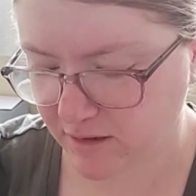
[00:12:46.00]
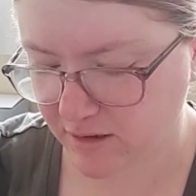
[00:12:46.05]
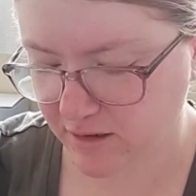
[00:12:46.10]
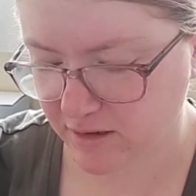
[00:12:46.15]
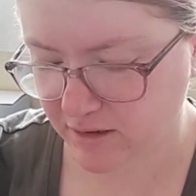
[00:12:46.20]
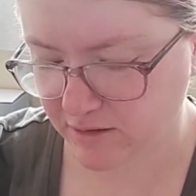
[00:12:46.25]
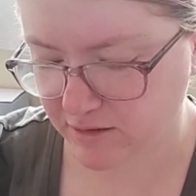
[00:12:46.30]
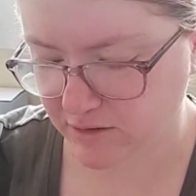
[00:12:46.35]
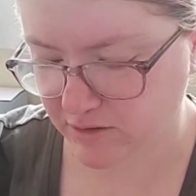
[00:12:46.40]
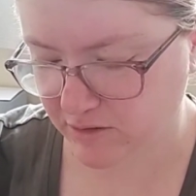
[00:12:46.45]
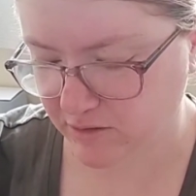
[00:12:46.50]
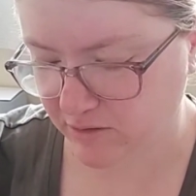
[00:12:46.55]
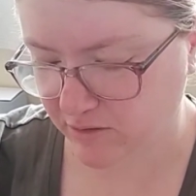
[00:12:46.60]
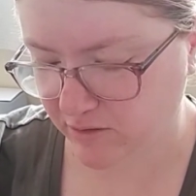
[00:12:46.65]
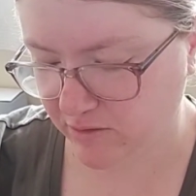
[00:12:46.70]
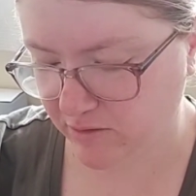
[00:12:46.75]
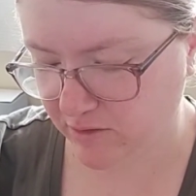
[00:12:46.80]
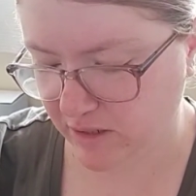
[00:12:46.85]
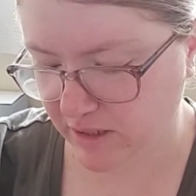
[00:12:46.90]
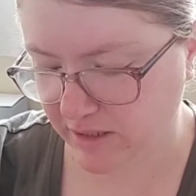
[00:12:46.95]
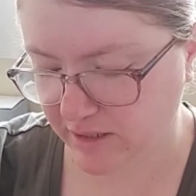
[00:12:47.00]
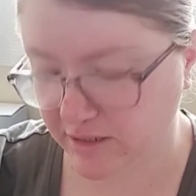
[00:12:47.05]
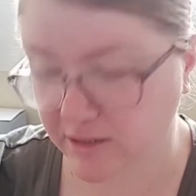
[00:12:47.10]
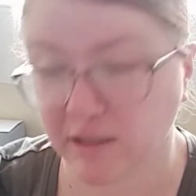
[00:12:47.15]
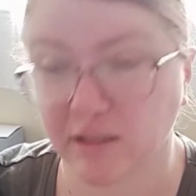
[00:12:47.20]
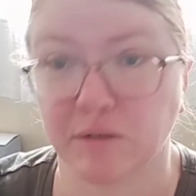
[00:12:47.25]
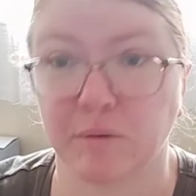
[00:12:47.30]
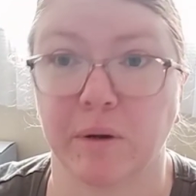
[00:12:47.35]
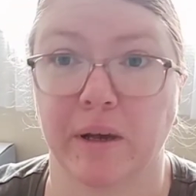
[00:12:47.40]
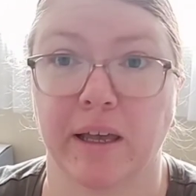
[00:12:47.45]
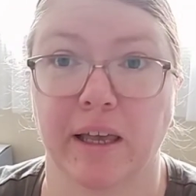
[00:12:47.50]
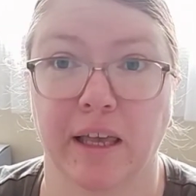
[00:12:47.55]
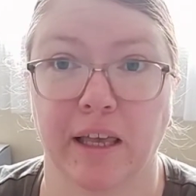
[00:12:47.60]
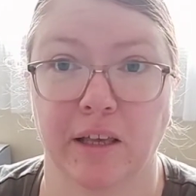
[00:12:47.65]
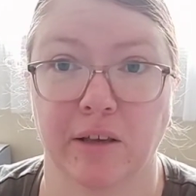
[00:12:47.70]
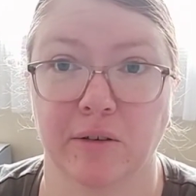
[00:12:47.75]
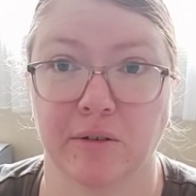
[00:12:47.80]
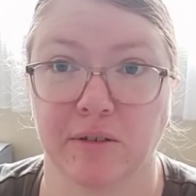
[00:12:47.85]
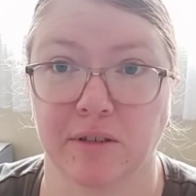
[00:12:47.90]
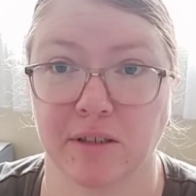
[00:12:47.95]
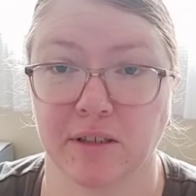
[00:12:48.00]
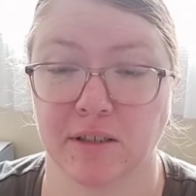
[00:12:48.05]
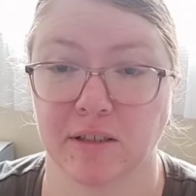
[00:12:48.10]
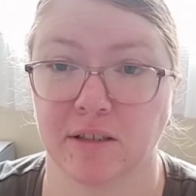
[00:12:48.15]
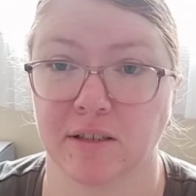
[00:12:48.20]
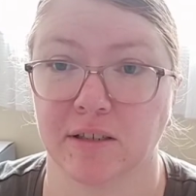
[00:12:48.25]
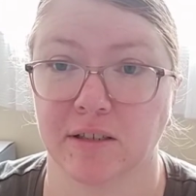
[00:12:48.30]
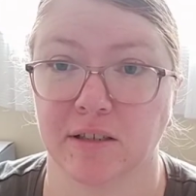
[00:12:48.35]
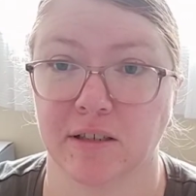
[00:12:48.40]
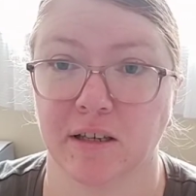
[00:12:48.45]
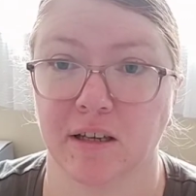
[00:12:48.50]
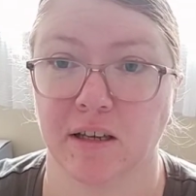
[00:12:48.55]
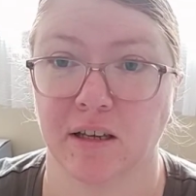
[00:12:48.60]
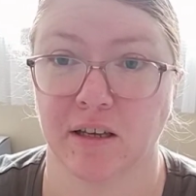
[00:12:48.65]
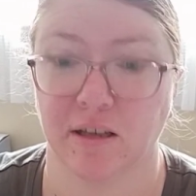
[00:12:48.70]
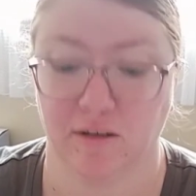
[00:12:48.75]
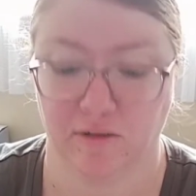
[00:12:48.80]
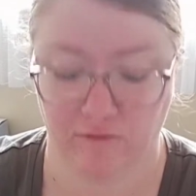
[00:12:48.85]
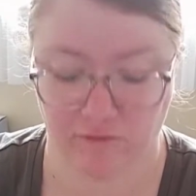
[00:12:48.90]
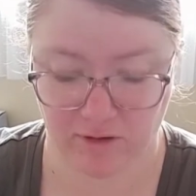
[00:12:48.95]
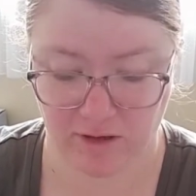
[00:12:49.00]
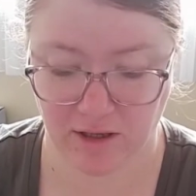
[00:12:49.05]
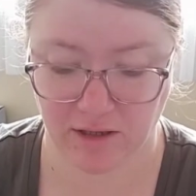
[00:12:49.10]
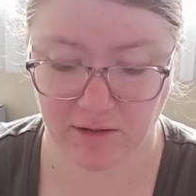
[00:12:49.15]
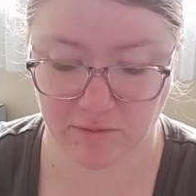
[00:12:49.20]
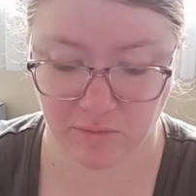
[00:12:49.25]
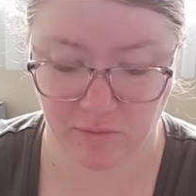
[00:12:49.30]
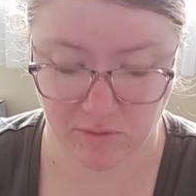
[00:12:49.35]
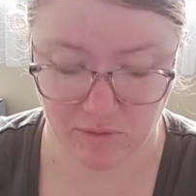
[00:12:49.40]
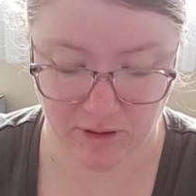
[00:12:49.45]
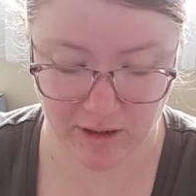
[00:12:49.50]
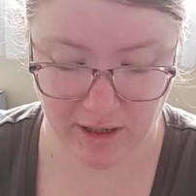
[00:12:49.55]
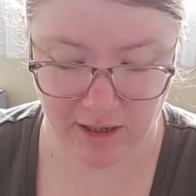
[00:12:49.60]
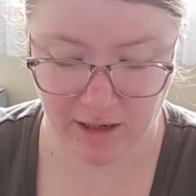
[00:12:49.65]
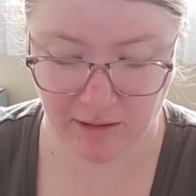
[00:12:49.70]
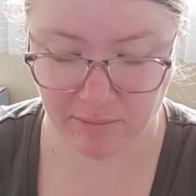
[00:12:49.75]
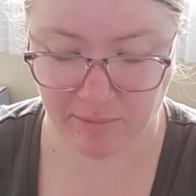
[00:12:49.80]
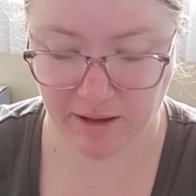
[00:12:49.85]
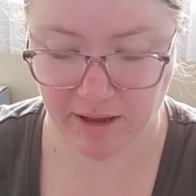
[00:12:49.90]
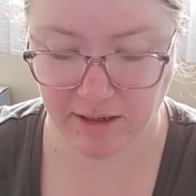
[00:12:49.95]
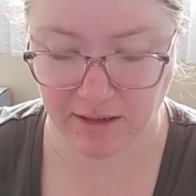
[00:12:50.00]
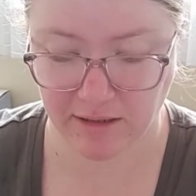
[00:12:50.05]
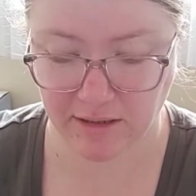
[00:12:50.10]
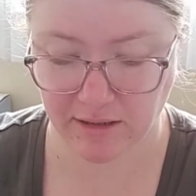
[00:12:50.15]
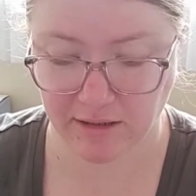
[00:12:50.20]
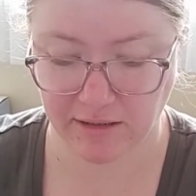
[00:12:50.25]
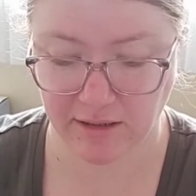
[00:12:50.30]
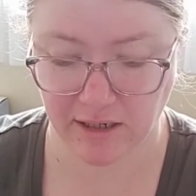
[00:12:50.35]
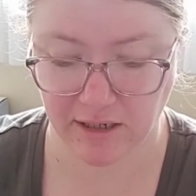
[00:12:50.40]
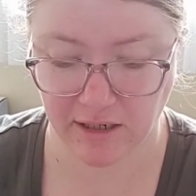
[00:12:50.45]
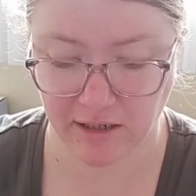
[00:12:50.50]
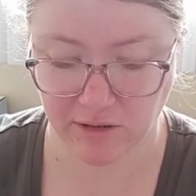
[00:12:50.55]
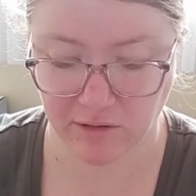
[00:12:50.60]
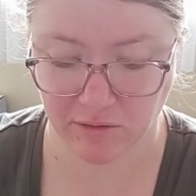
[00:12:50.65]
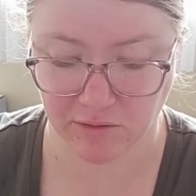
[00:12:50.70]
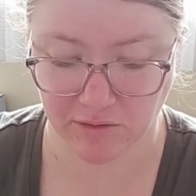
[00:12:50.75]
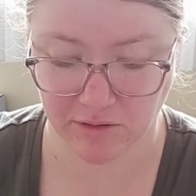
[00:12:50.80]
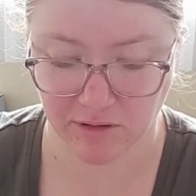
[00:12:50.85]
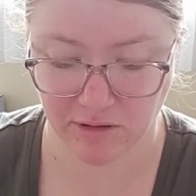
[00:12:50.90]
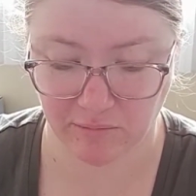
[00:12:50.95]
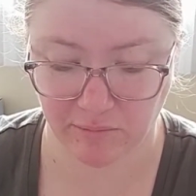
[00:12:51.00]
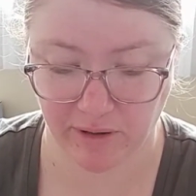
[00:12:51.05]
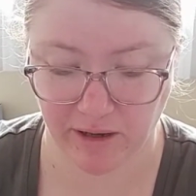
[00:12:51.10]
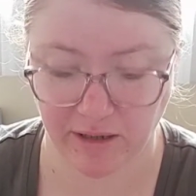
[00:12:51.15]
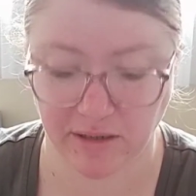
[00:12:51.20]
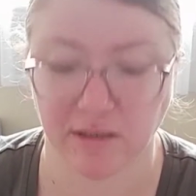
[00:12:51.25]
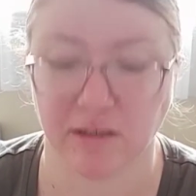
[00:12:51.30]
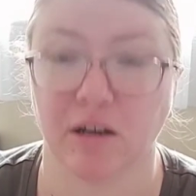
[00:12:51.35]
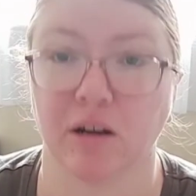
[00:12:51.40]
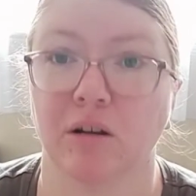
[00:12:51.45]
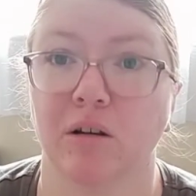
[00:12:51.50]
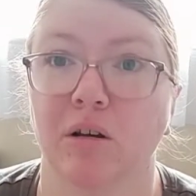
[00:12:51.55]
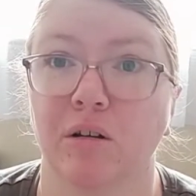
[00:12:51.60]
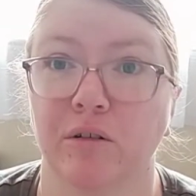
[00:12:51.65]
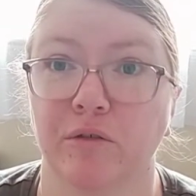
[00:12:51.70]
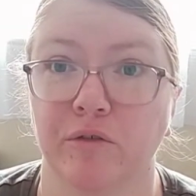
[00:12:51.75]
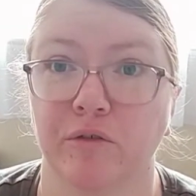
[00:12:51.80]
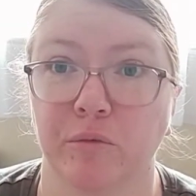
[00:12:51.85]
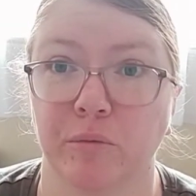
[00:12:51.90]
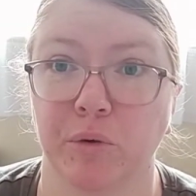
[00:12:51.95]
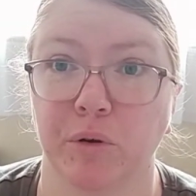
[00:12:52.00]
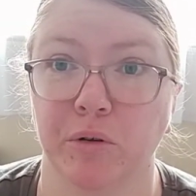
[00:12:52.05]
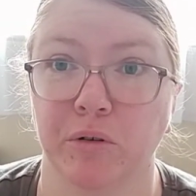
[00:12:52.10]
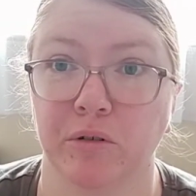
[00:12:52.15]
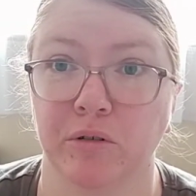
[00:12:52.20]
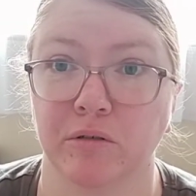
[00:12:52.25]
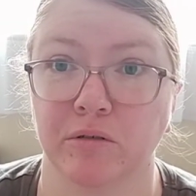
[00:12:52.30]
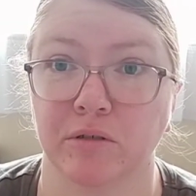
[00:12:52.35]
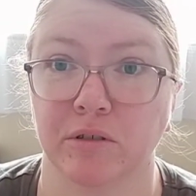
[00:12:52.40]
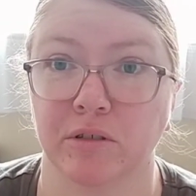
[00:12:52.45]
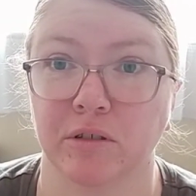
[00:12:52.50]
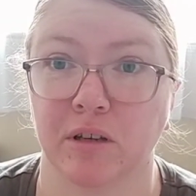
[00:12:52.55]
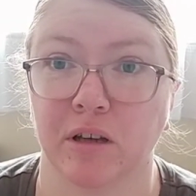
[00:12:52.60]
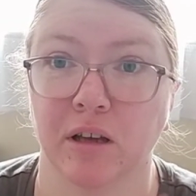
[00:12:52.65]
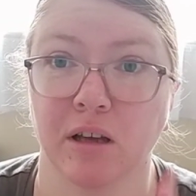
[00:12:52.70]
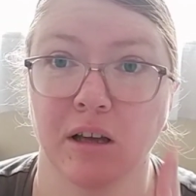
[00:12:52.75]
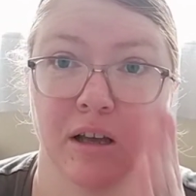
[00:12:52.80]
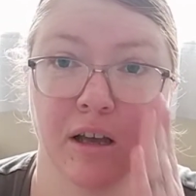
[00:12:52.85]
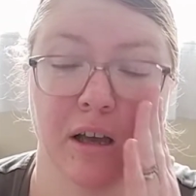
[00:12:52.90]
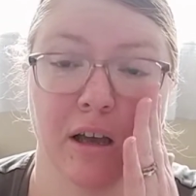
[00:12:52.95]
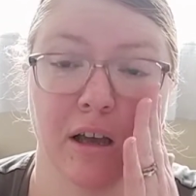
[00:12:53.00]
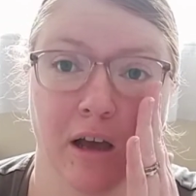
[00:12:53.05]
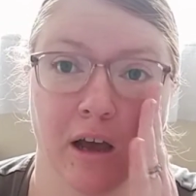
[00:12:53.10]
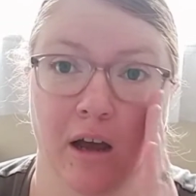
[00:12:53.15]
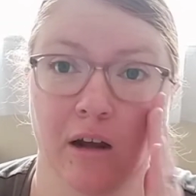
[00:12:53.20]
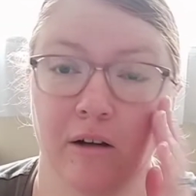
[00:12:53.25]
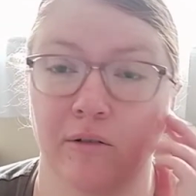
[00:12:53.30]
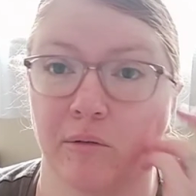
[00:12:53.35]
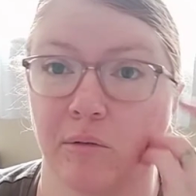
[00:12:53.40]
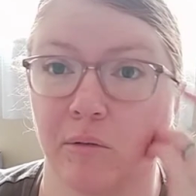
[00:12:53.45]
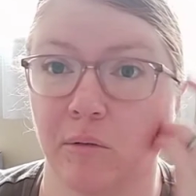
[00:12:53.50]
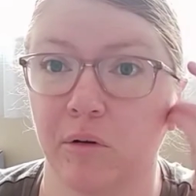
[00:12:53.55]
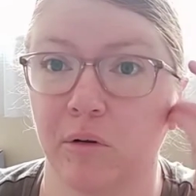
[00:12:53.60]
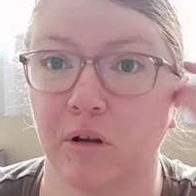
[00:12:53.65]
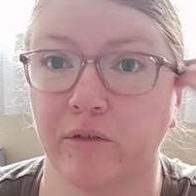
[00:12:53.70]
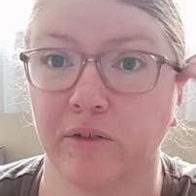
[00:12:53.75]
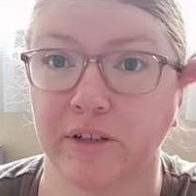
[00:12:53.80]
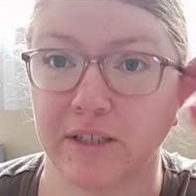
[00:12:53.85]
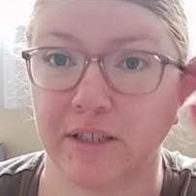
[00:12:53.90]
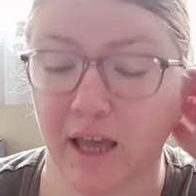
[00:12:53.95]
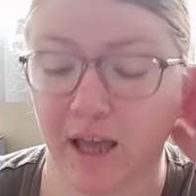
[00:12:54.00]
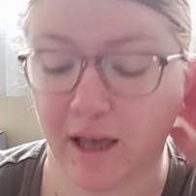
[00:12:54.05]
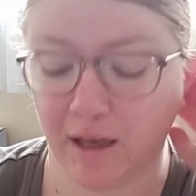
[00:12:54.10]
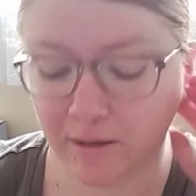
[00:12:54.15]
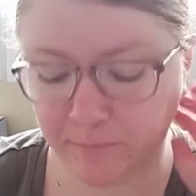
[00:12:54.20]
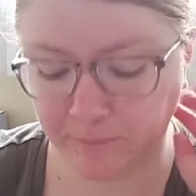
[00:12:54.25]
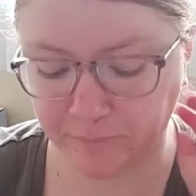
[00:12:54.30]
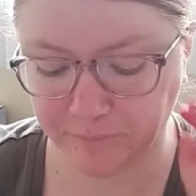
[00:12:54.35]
So, and this is what he uses for his watercolor paintings, and he's also painted a lot of the murals all over town.